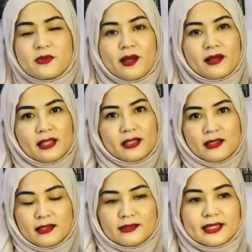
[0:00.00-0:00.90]
wearing
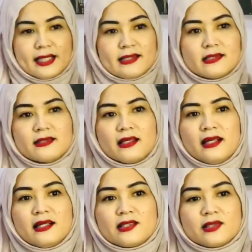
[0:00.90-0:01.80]
a dress,
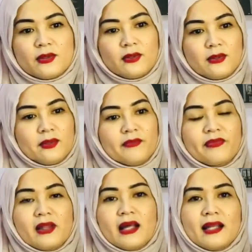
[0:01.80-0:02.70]
so
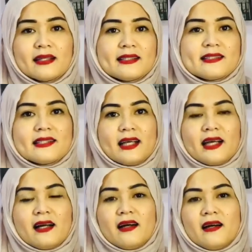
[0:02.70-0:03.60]
it's
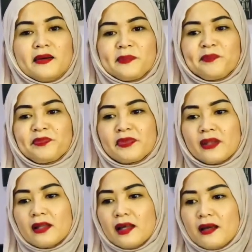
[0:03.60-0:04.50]
like
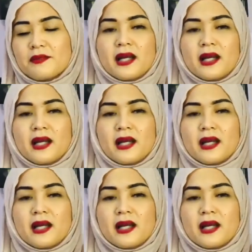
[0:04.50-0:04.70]
every